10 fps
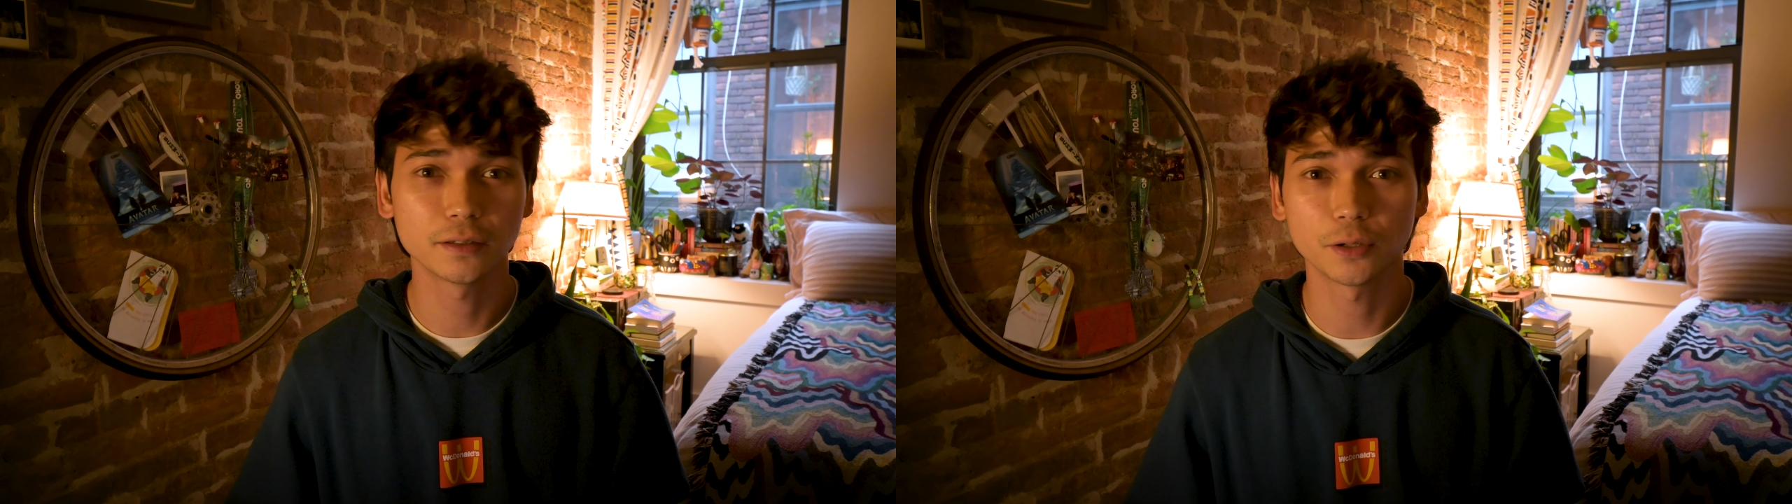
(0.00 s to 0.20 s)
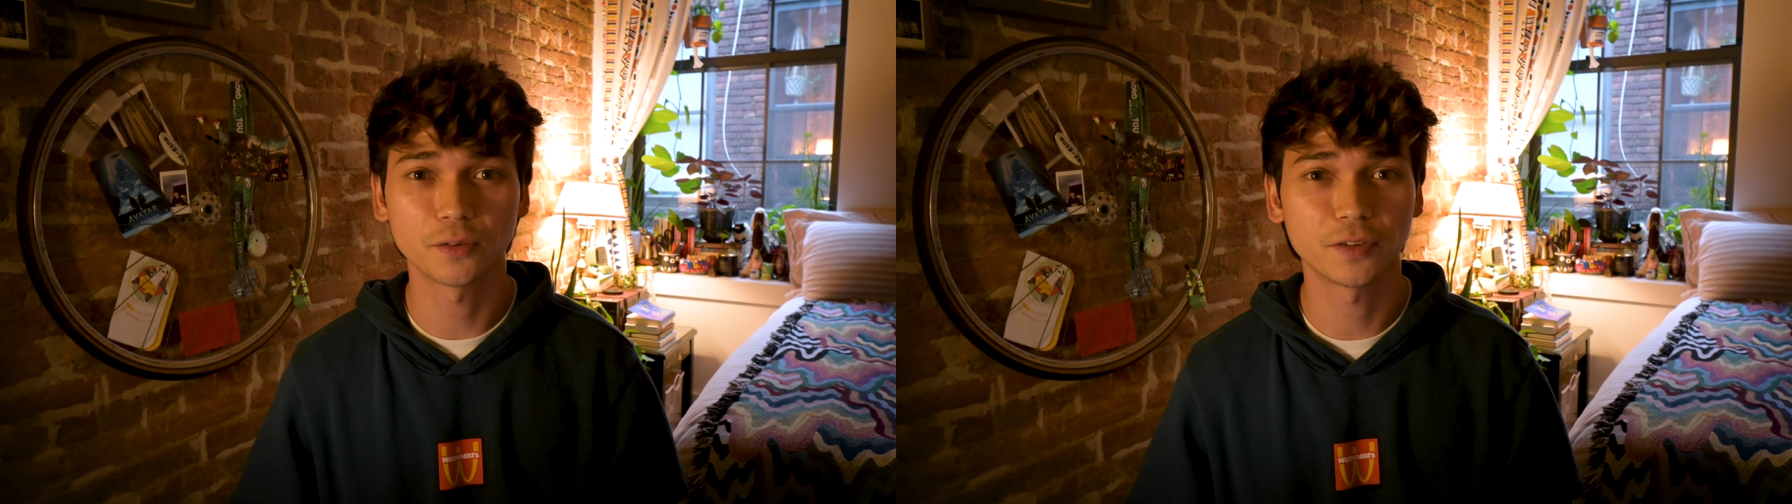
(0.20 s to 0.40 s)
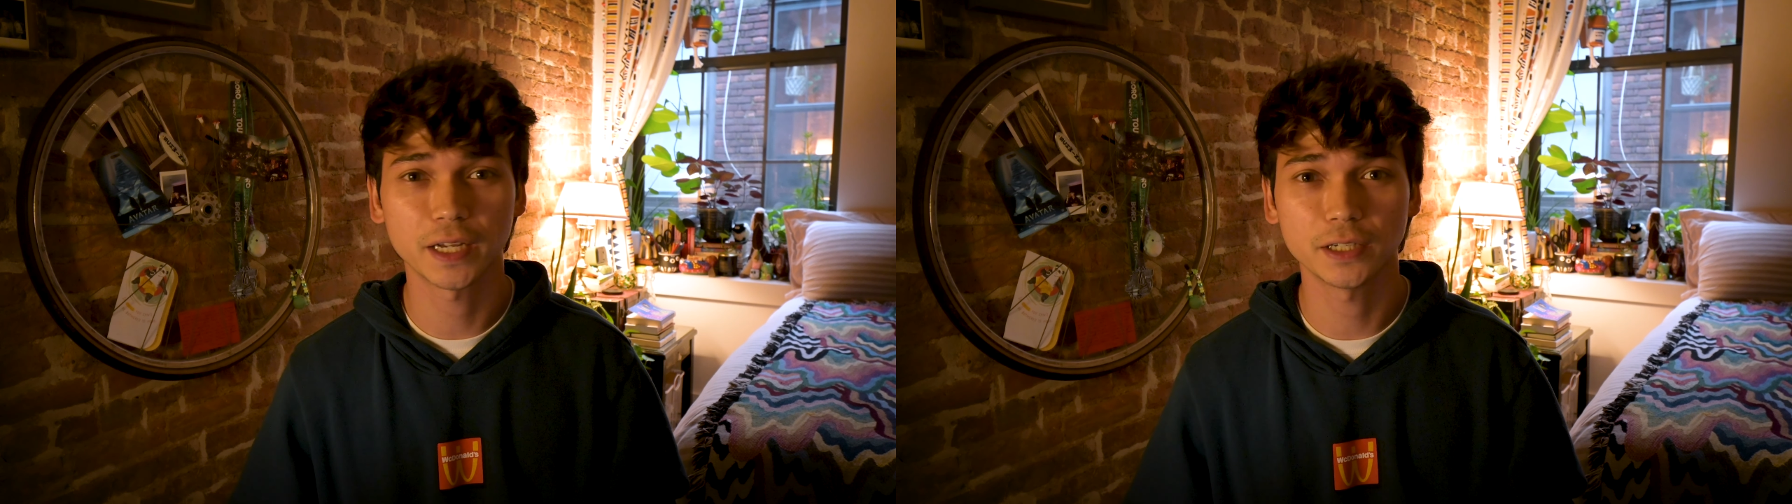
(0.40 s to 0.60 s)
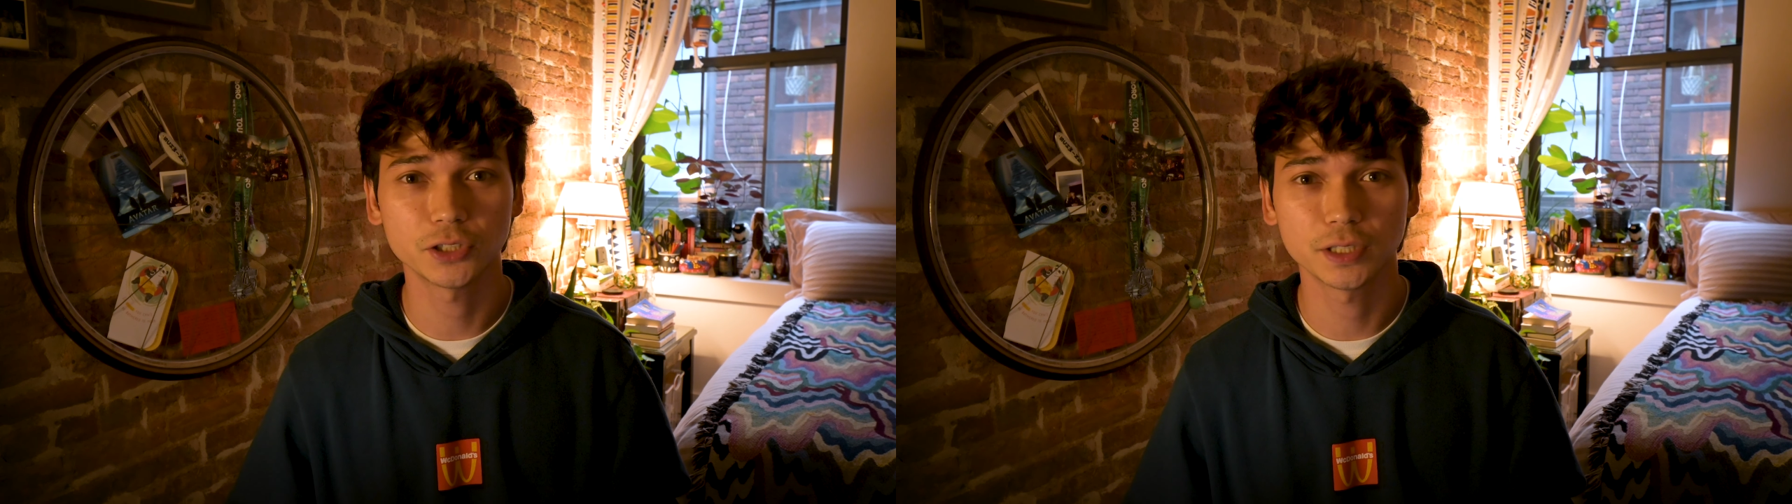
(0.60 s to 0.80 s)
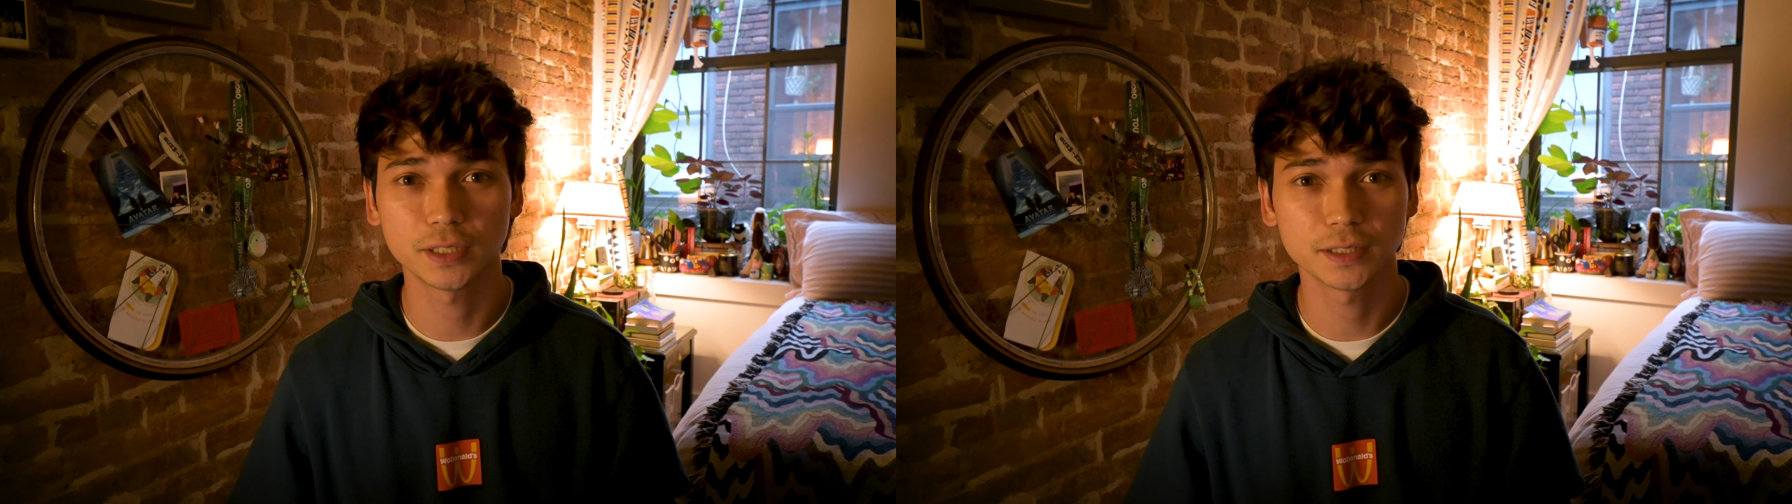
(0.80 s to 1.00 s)

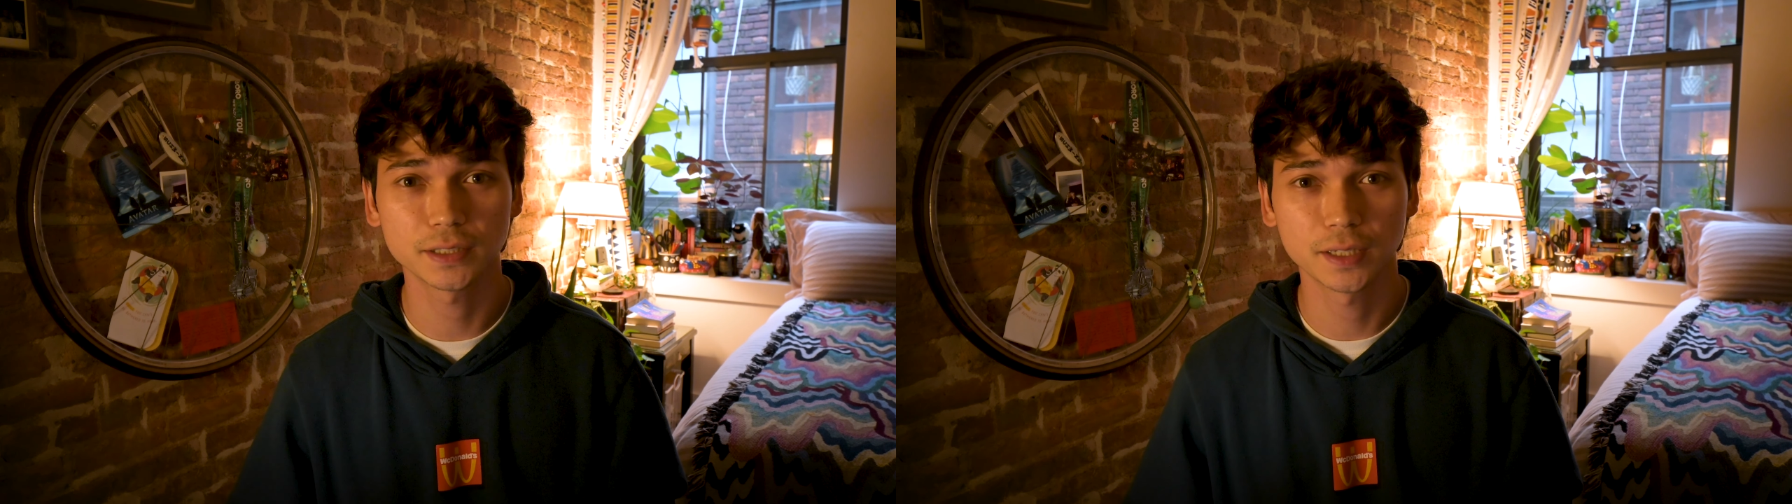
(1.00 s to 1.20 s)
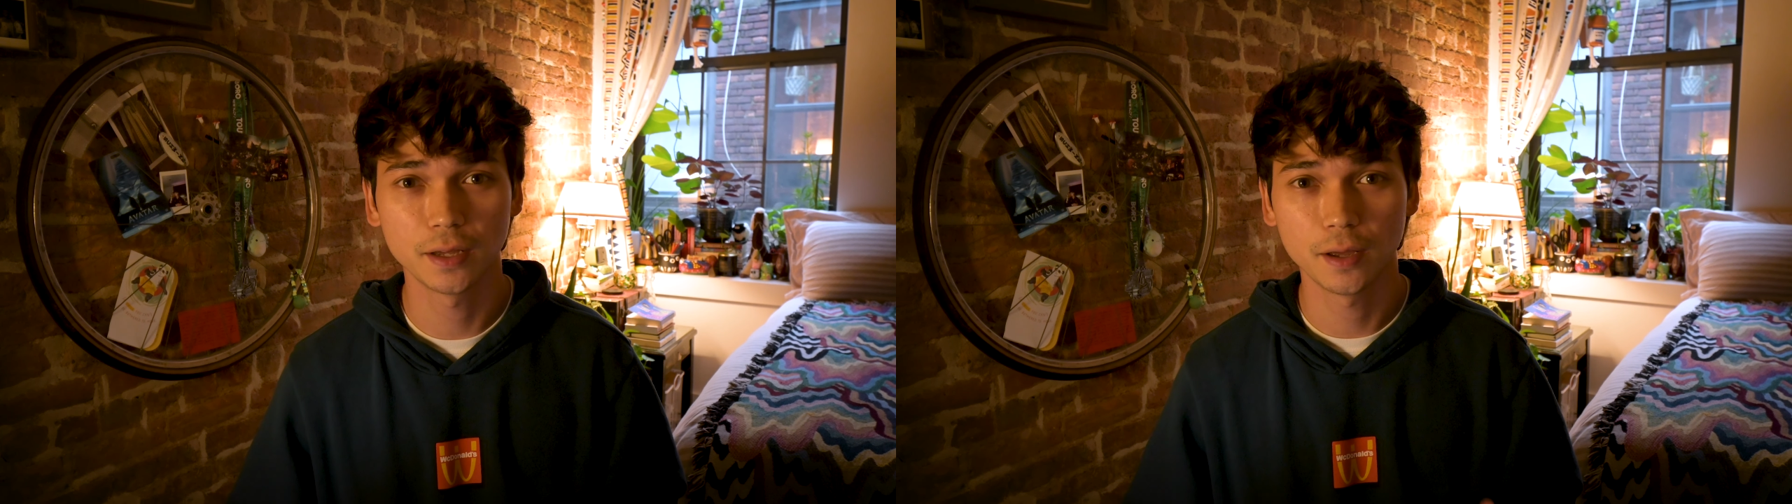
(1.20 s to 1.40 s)
notifications,